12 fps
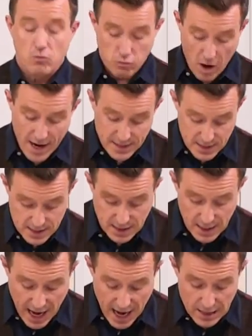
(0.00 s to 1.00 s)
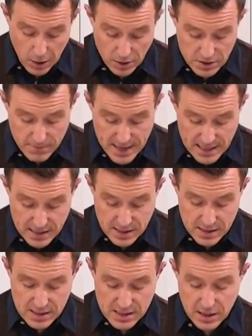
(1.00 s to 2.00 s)
Right, uh, lots of
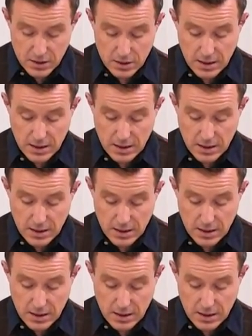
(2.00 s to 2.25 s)
messages still